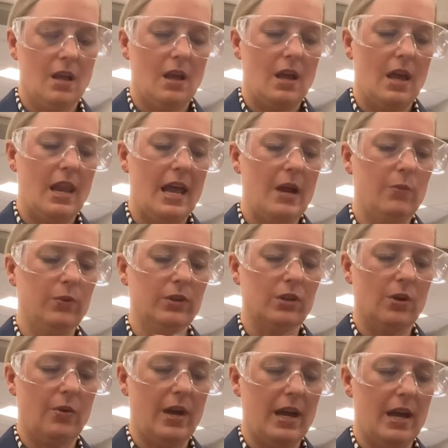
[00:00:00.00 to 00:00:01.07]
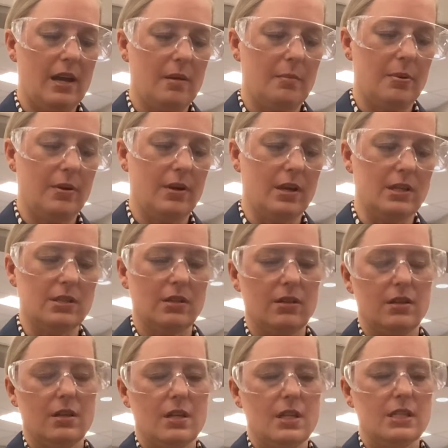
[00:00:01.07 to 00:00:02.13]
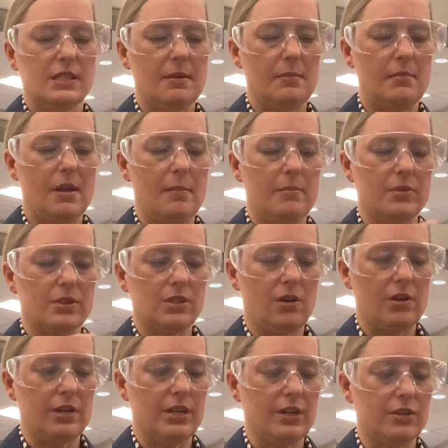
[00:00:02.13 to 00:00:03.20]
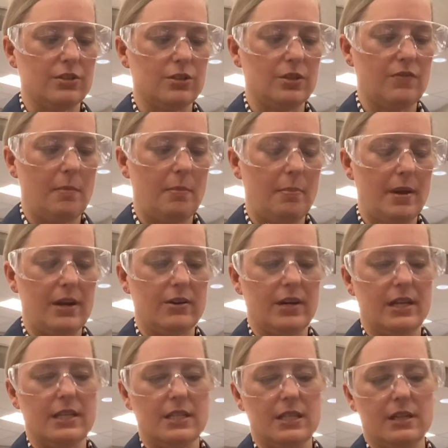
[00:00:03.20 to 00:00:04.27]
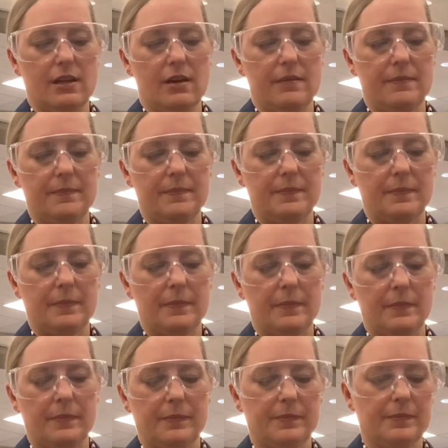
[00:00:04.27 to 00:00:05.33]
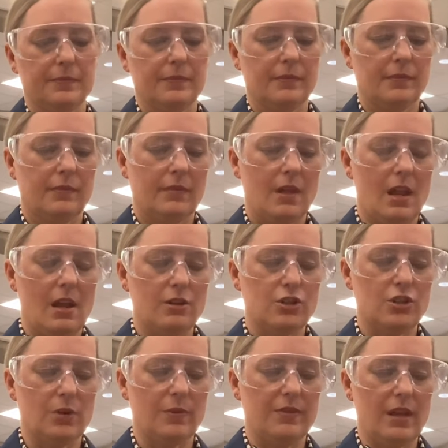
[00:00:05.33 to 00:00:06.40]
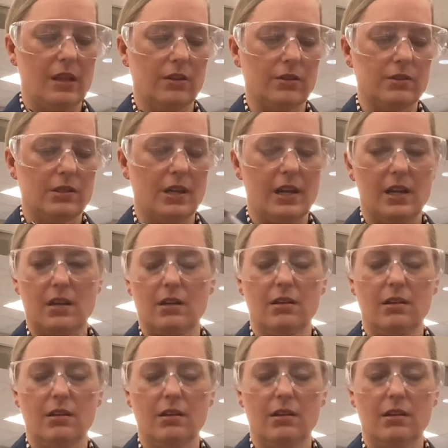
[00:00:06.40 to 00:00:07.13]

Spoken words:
And I will go ahead and put some numbers on here so you have a better idea, and I'll show you what that looks like.